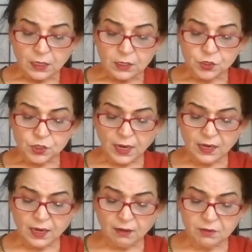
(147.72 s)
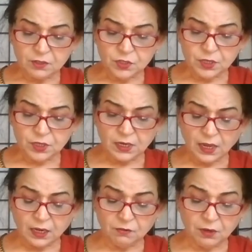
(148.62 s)
She had never seen
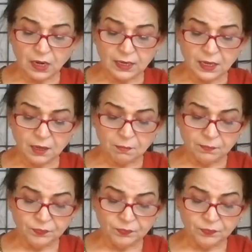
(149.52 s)
anyone like him.